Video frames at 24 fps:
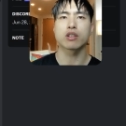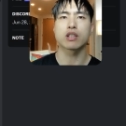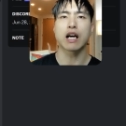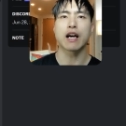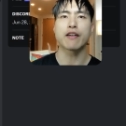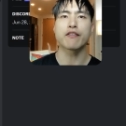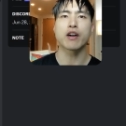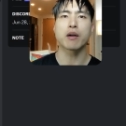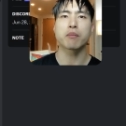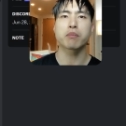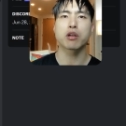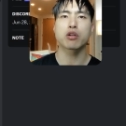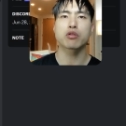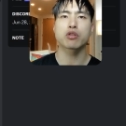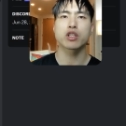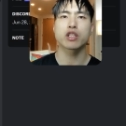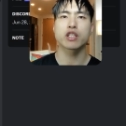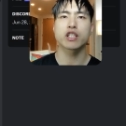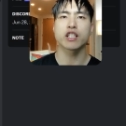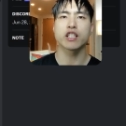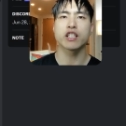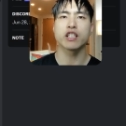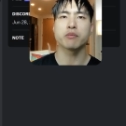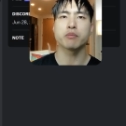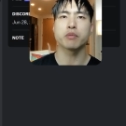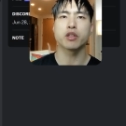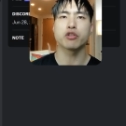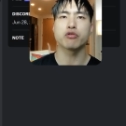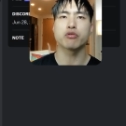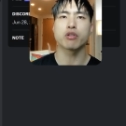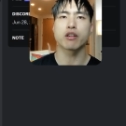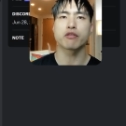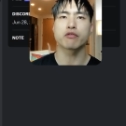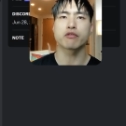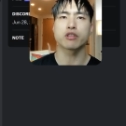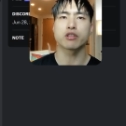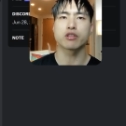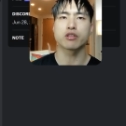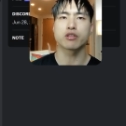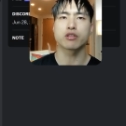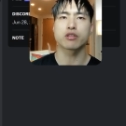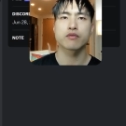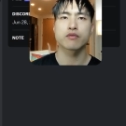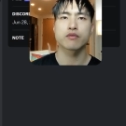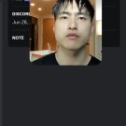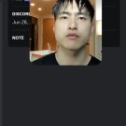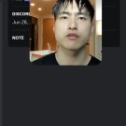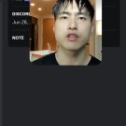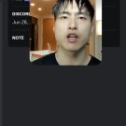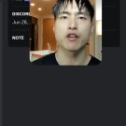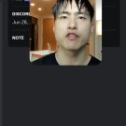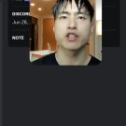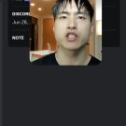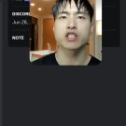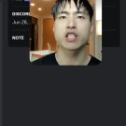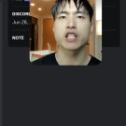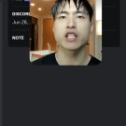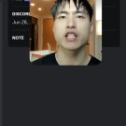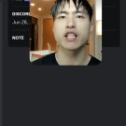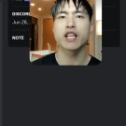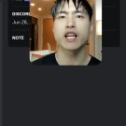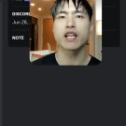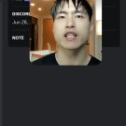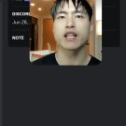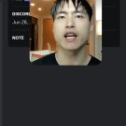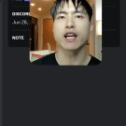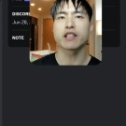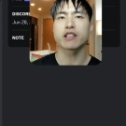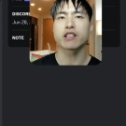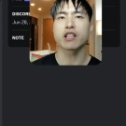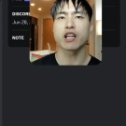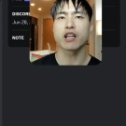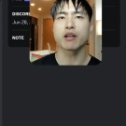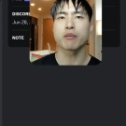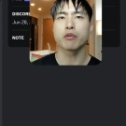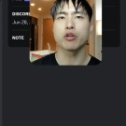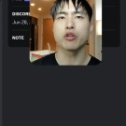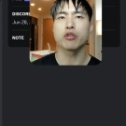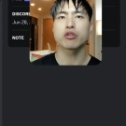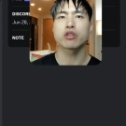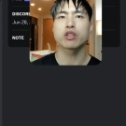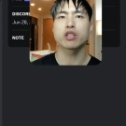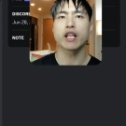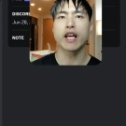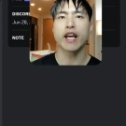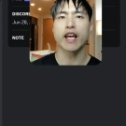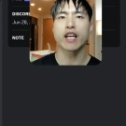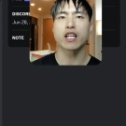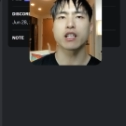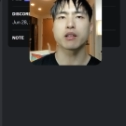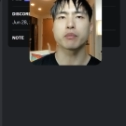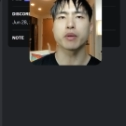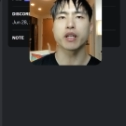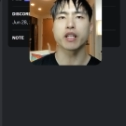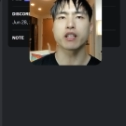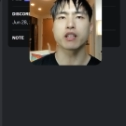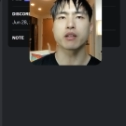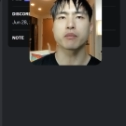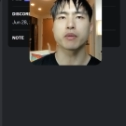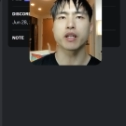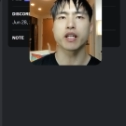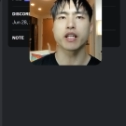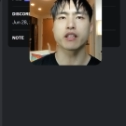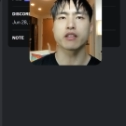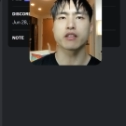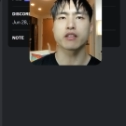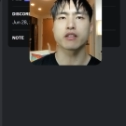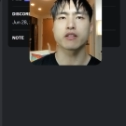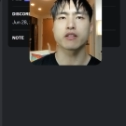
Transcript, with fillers: I've uploaded an image reference of a city at nighttime using the animate command.